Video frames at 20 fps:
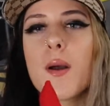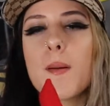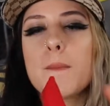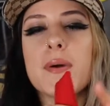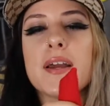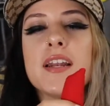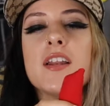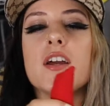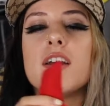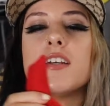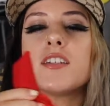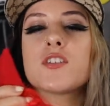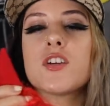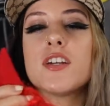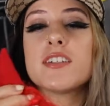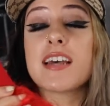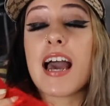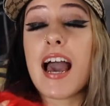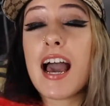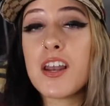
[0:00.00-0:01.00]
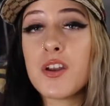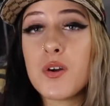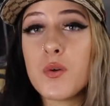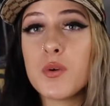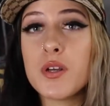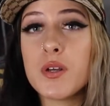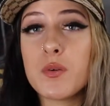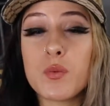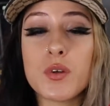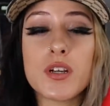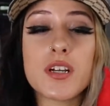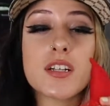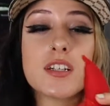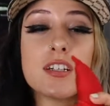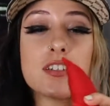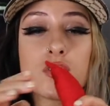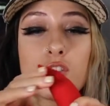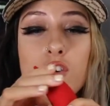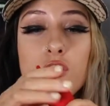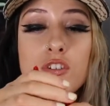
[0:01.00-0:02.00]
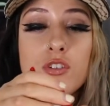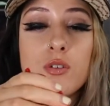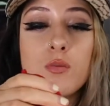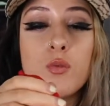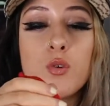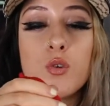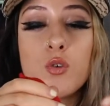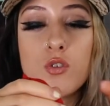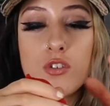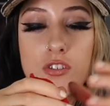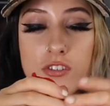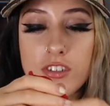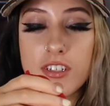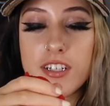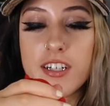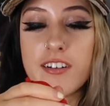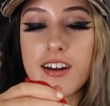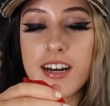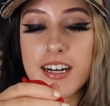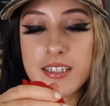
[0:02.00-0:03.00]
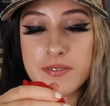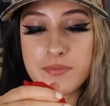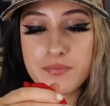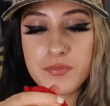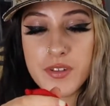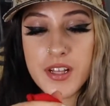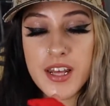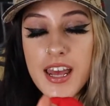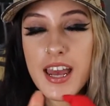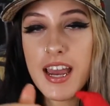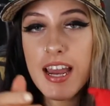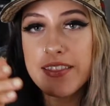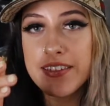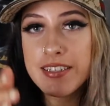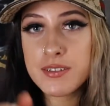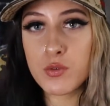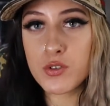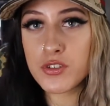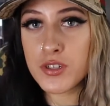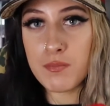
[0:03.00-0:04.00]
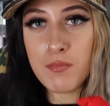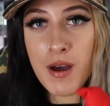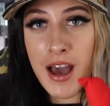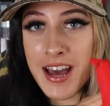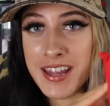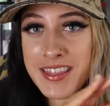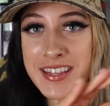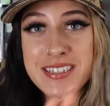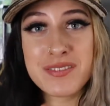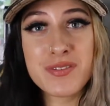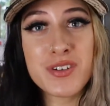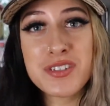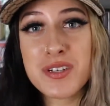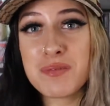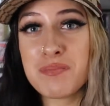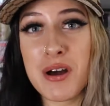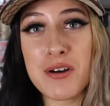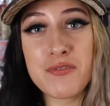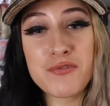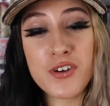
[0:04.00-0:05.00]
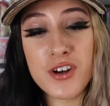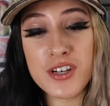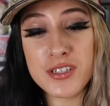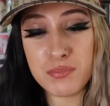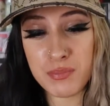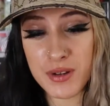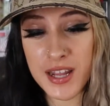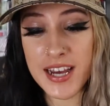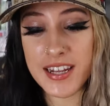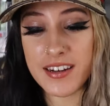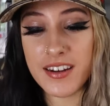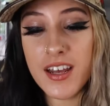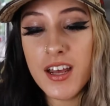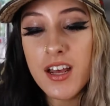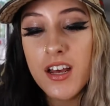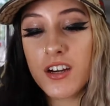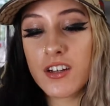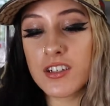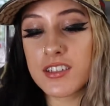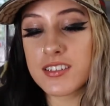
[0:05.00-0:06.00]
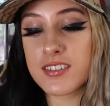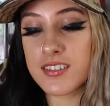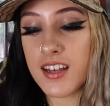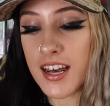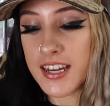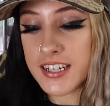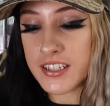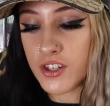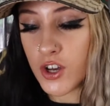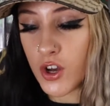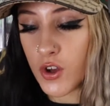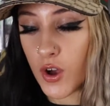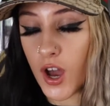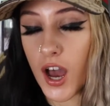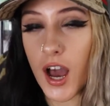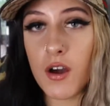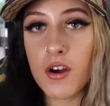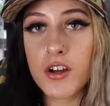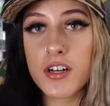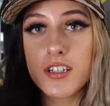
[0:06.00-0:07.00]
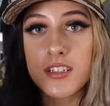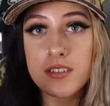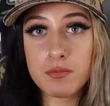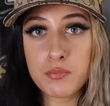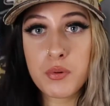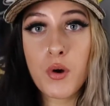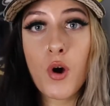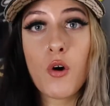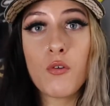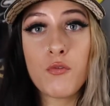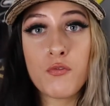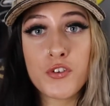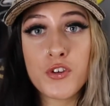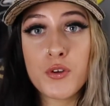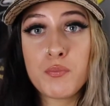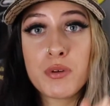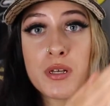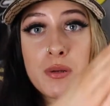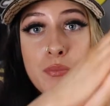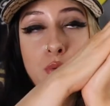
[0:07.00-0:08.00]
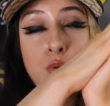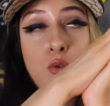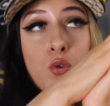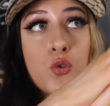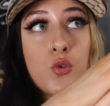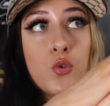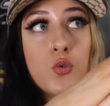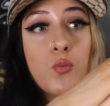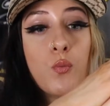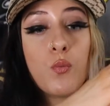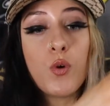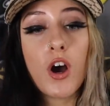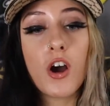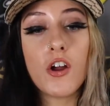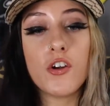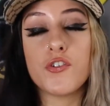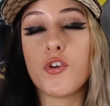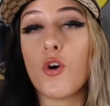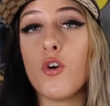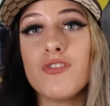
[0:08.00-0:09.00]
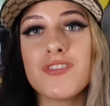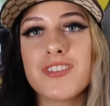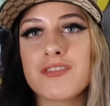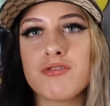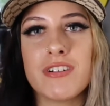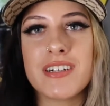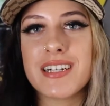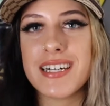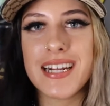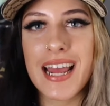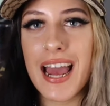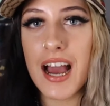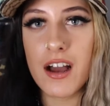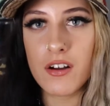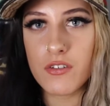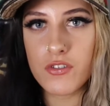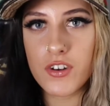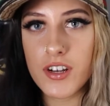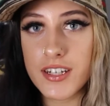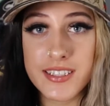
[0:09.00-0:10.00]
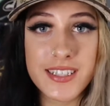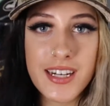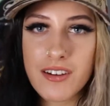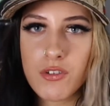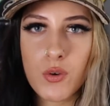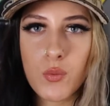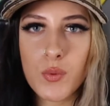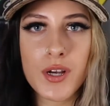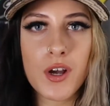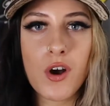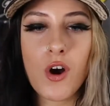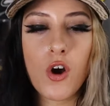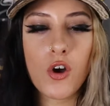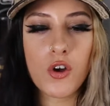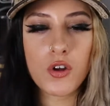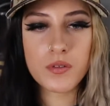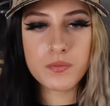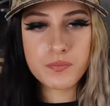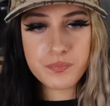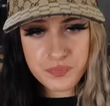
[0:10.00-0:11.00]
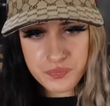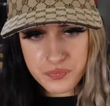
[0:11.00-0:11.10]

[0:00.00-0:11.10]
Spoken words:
But look, it's a Halloween wig that's got some horns on it, right? And this wasn't my this wasn't my first plan. Because side note, I'm gonna put on for you people who don't just readily have a devil wig at home.